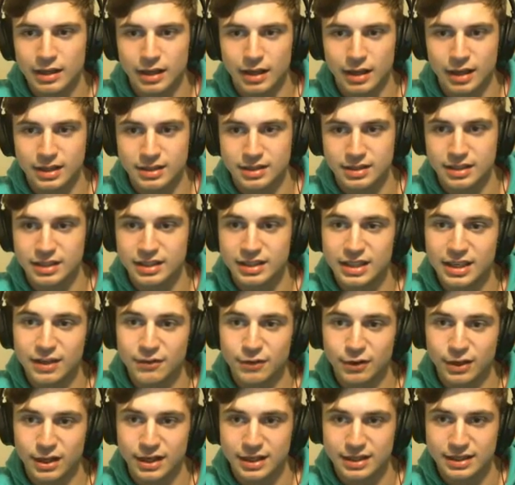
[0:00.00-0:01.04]

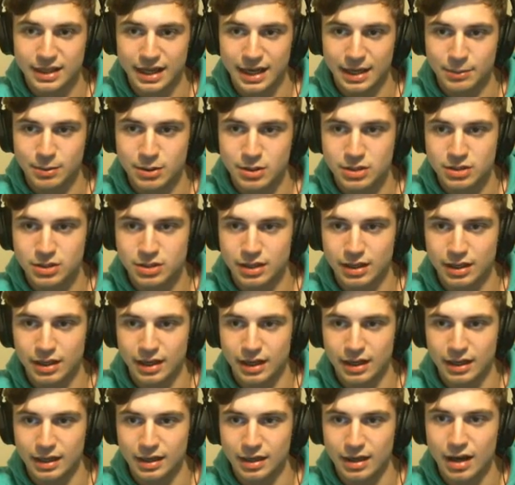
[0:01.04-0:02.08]
significant damage
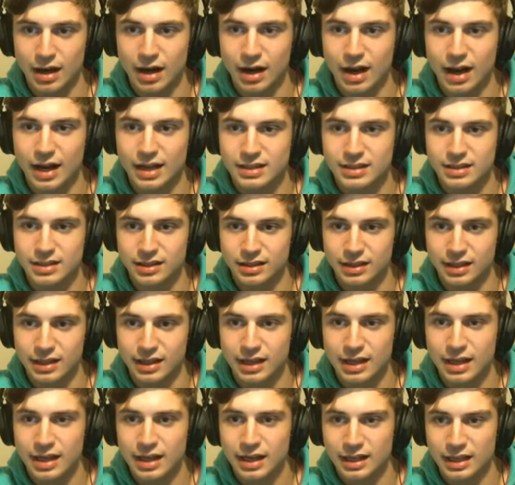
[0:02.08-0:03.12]
and constantly
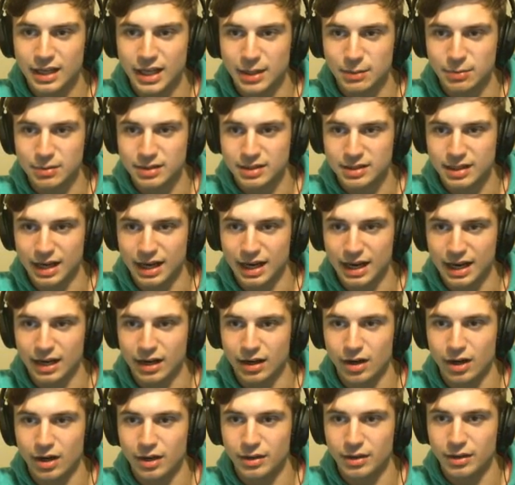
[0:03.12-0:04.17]
keep this guy
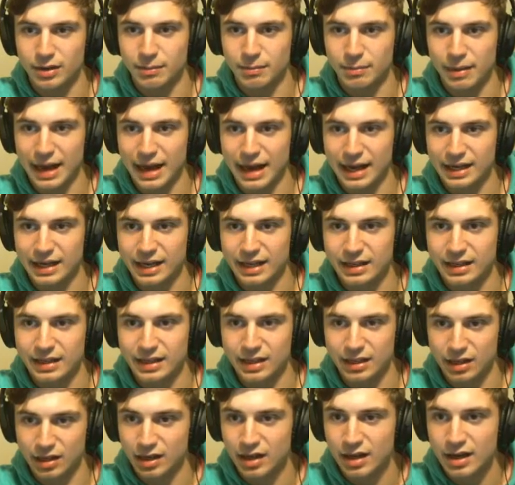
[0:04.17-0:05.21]
on the back end
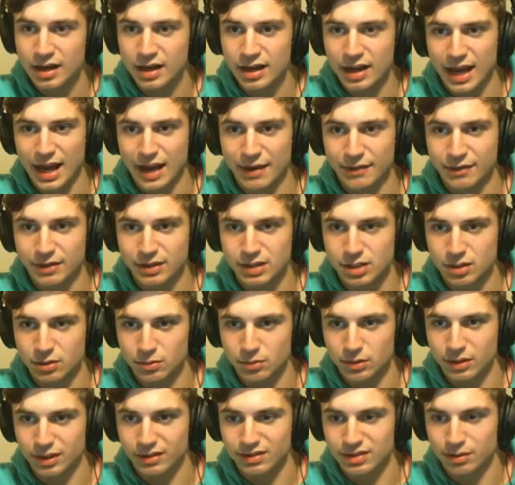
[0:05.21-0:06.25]
here, having to
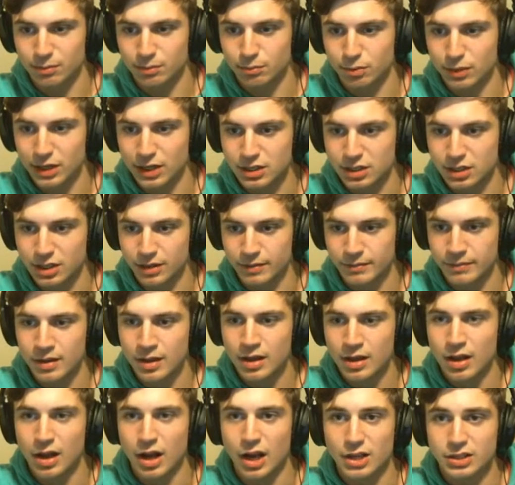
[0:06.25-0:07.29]
release some pressure.
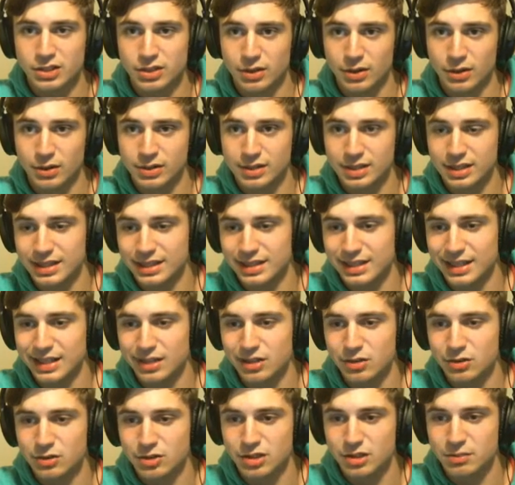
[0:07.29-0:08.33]
Also notice he did
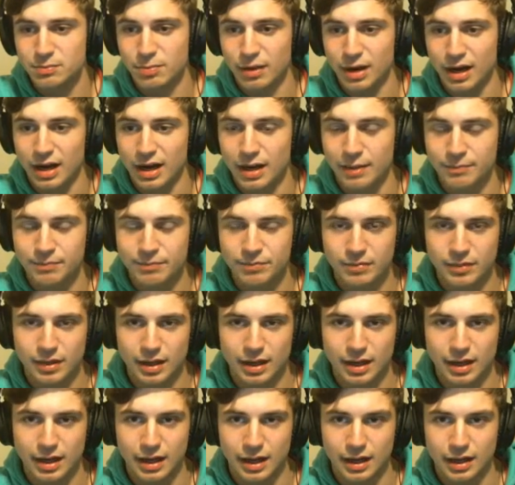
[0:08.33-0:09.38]
use his bomb,
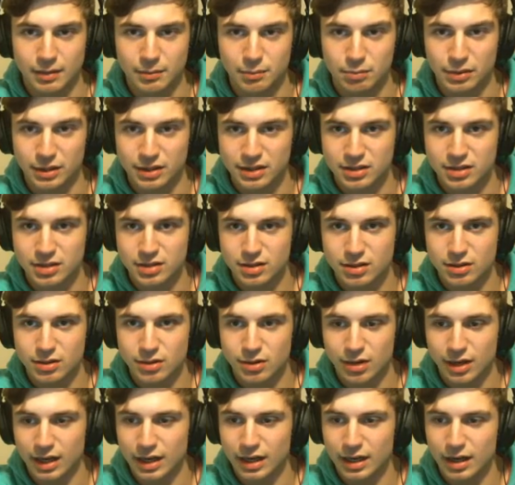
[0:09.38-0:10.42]

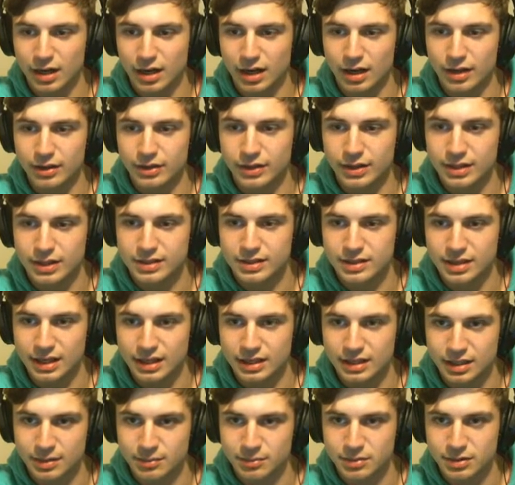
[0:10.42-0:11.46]
Blitzkrieg, on the
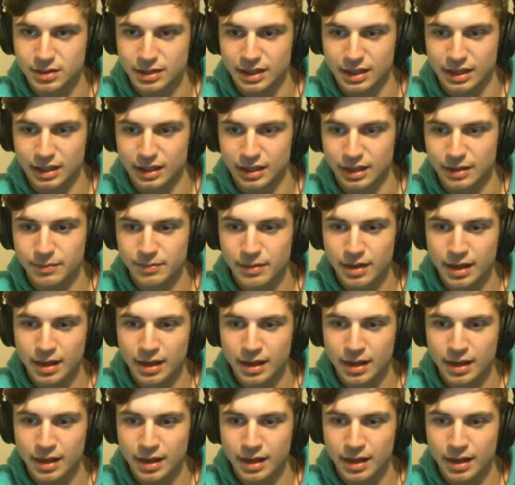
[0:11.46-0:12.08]
Sanctum to kill it.